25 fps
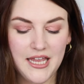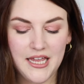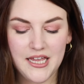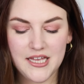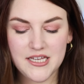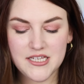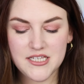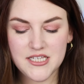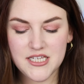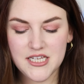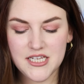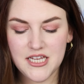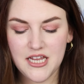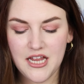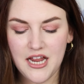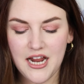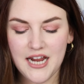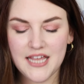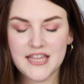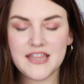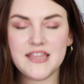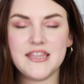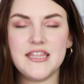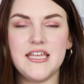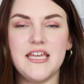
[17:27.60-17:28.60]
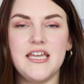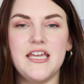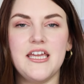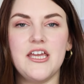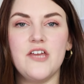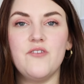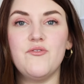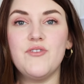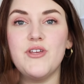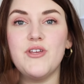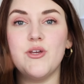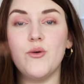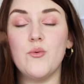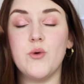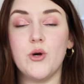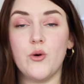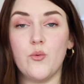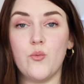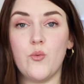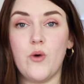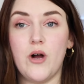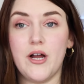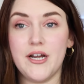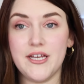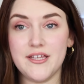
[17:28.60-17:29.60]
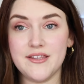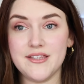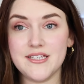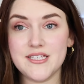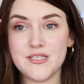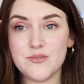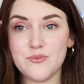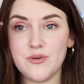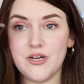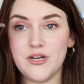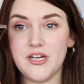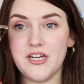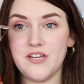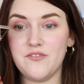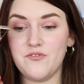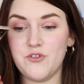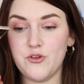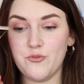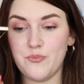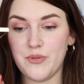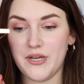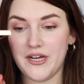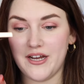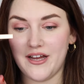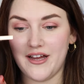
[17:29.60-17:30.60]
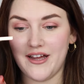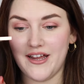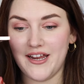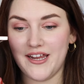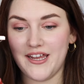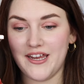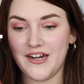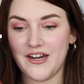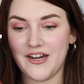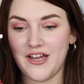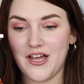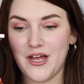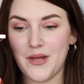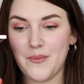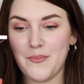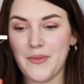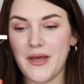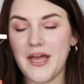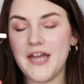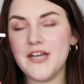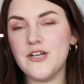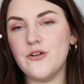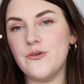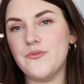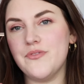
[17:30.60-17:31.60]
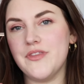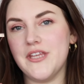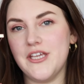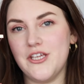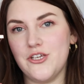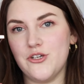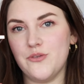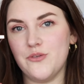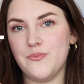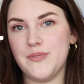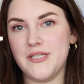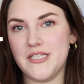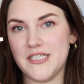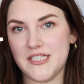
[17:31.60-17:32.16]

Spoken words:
And I think if you were wanting this one, if you've been eyeing it up, I don't think you'll be